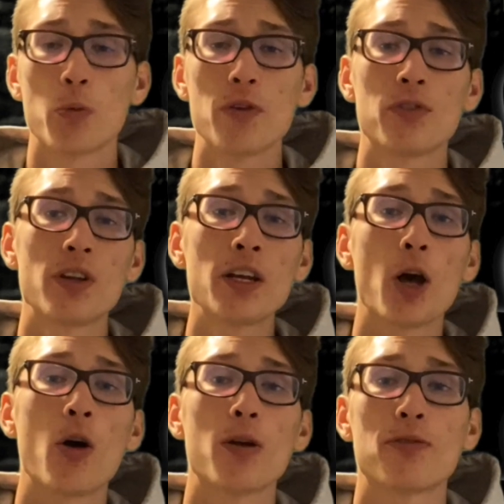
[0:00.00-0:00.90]
we've seen
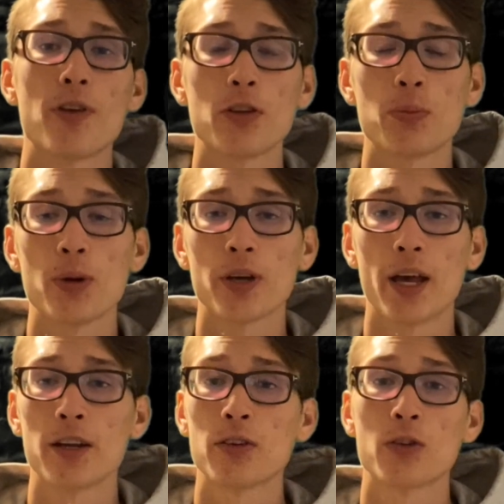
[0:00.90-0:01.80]
it on Facebook
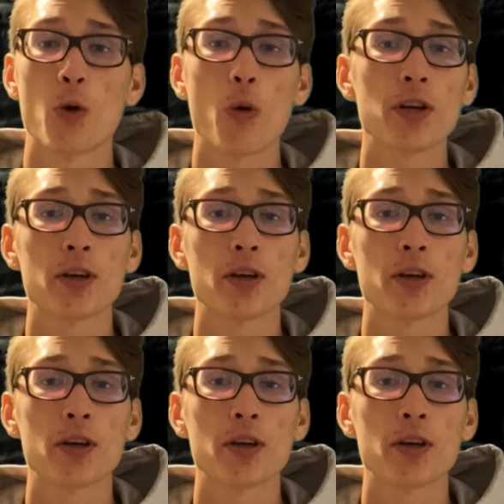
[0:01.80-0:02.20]
and it's going